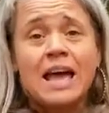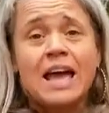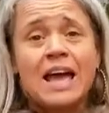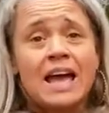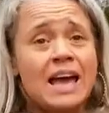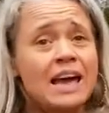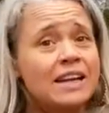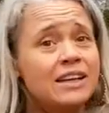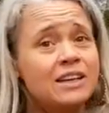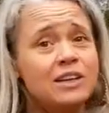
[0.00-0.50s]

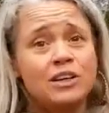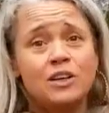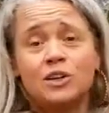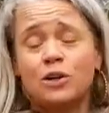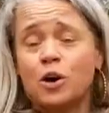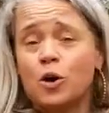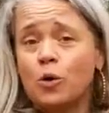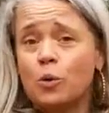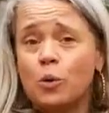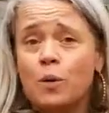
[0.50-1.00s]
And, you
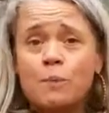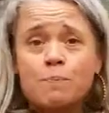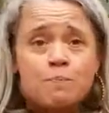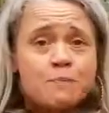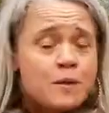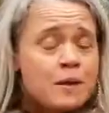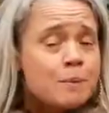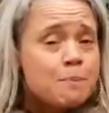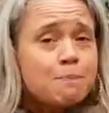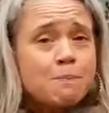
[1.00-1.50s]
know,
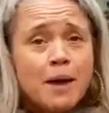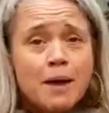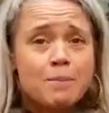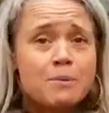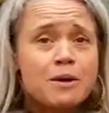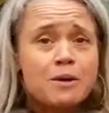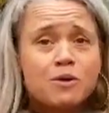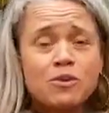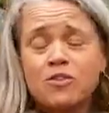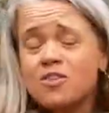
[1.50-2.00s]
maybe
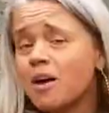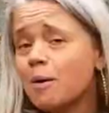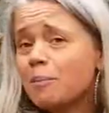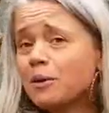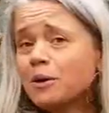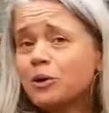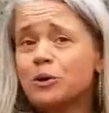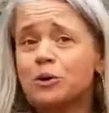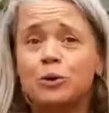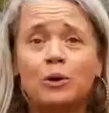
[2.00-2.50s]
you're
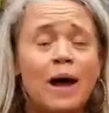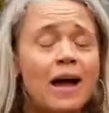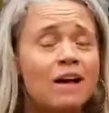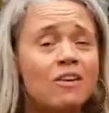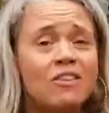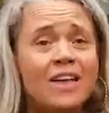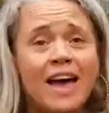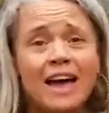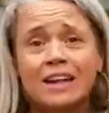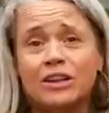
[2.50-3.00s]
someone who
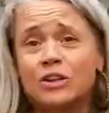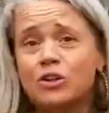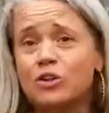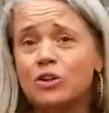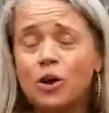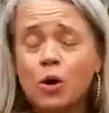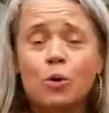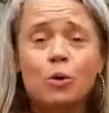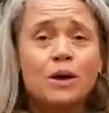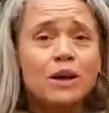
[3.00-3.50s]
has had
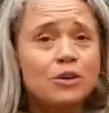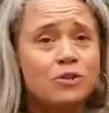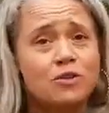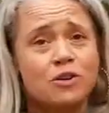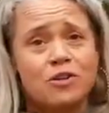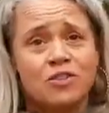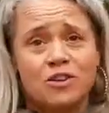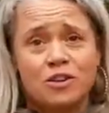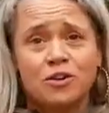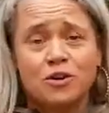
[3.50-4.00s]
no
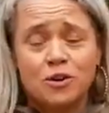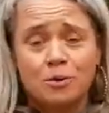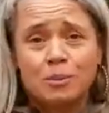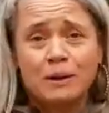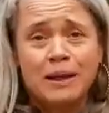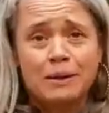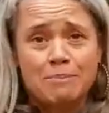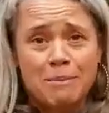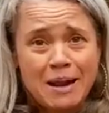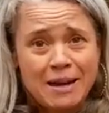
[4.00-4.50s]
interest in
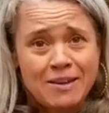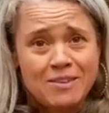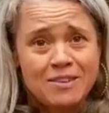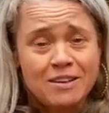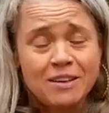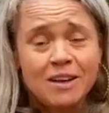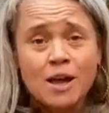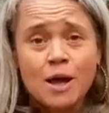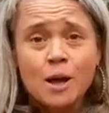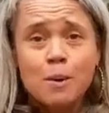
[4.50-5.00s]
herbal
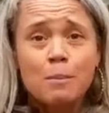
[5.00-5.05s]
medicine,